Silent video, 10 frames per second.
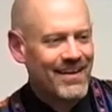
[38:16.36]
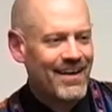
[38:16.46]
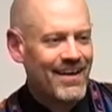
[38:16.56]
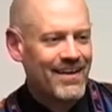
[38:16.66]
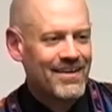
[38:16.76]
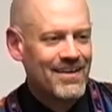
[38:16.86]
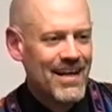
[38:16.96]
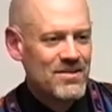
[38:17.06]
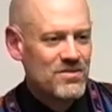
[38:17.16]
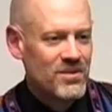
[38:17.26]
Uh,
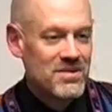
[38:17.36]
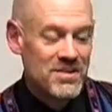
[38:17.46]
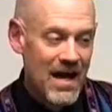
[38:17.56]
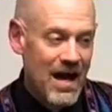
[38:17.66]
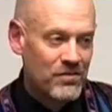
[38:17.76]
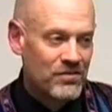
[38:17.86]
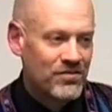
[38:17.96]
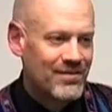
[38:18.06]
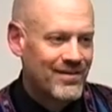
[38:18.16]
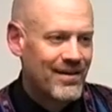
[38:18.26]
the answer is
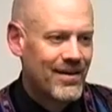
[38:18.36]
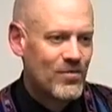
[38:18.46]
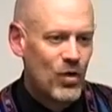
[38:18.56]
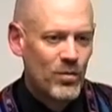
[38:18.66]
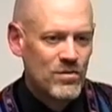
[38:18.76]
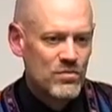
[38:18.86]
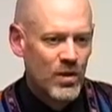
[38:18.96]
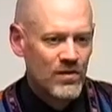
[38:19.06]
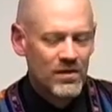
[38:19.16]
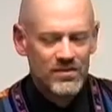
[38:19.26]
yes. Uh, Mormons
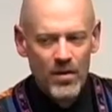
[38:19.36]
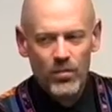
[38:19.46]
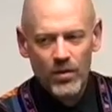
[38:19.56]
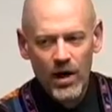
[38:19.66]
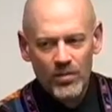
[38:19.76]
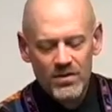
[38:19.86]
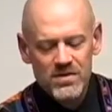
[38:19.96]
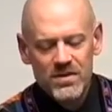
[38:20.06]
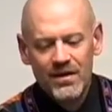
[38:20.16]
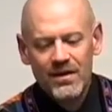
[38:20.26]
wear their temple
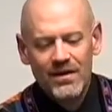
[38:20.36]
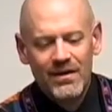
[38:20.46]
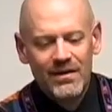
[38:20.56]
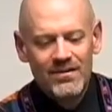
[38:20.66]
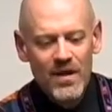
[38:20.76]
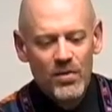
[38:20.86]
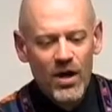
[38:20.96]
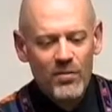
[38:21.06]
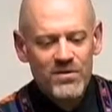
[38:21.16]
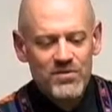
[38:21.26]
garments. The temple
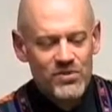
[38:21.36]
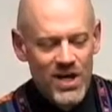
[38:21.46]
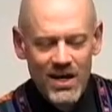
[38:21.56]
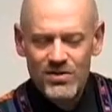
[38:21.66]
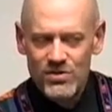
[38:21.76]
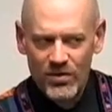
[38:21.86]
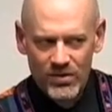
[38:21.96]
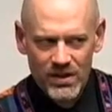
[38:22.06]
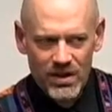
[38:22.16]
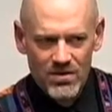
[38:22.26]
garments have changed
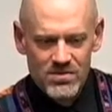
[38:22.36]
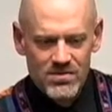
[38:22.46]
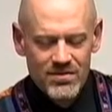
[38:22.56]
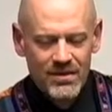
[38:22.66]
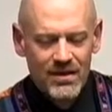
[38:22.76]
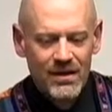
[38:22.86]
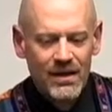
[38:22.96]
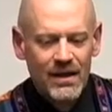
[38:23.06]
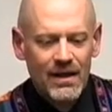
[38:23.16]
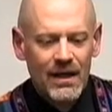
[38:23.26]
over the years.
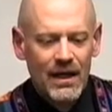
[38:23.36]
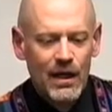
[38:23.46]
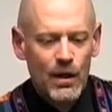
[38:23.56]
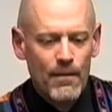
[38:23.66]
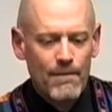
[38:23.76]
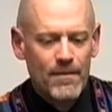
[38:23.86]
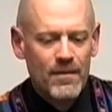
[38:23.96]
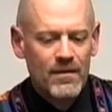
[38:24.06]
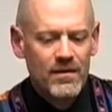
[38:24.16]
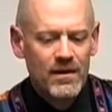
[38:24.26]
Um,
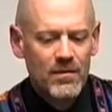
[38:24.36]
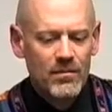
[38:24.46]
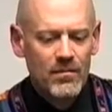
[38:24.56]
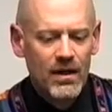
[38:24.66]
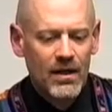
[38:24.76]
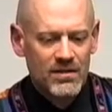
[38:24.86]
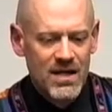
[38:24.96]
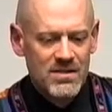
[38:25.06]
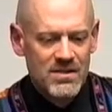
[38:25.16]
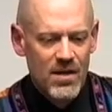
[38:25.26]
the
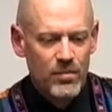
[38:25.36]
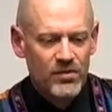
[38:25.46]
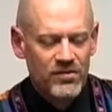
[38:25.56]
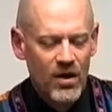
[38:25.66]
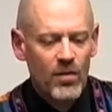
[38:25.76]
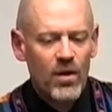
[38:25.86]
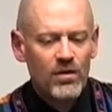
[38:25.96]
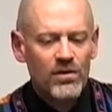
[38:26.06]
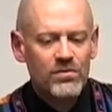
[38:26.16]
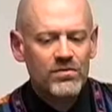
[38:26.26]
LDS temple
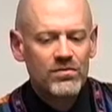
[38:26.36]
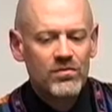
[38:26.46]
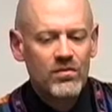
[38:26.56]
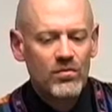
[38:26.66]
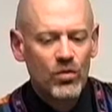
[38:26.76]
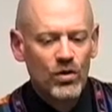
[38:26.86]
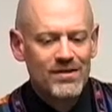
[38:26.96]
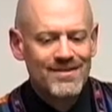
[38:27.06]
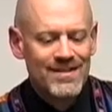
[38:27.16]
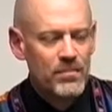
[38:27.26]
ceremonies were
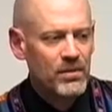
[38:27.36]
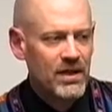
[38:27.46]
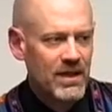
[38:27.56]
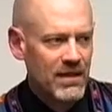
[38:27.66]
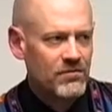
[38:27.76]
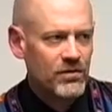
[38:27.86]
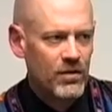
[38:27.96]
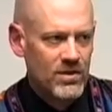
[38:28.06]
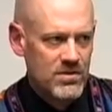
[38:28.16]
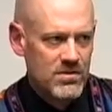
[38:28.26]
deeply
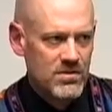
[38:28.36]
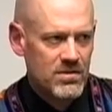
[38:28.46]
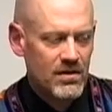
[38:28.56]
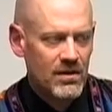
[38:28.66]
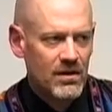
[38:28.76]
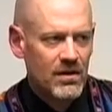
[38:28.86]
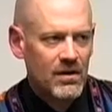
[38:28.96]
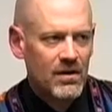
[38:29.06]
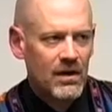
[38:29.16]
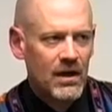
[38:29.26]
influenced
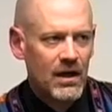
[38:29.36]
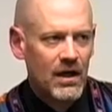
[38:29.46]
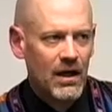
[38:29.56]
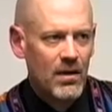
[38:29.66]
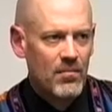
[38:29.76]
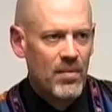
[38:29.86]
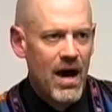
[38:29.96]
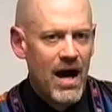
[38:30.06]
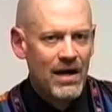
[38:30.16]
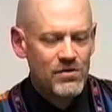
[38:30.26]
uh,
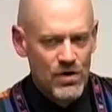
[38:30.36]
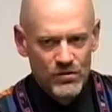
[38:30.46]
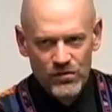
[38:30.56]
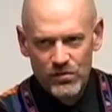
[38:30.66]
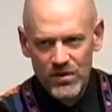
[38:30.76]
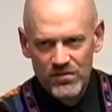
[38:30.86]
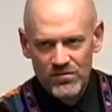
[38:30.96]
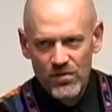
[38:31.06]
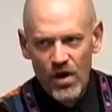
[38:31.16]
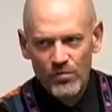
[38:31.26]
by Joseph Smith's
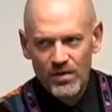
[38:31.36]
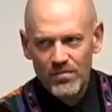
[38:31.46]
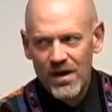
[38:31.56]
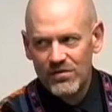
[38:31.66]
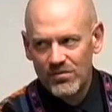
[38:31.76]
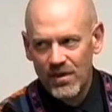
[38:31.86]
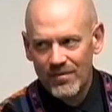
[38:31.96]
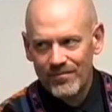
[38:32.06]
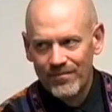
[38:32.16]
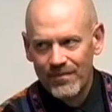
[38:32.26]
involvement in Masonry.